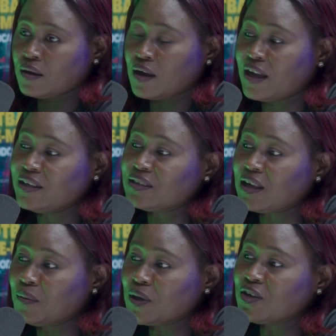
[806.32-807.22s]

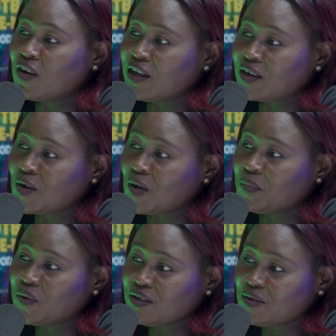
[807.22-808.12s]
anytime where your hand club
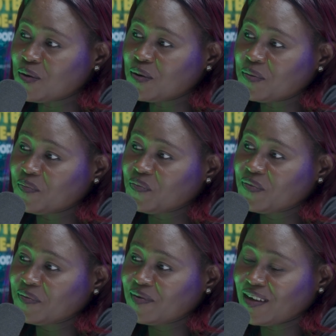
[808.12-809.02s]
been go,
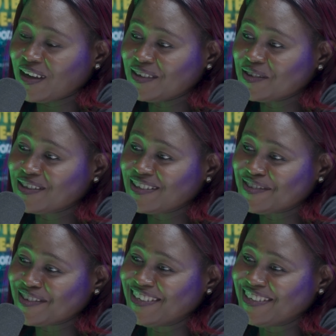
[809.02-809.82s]
I don't say you don't.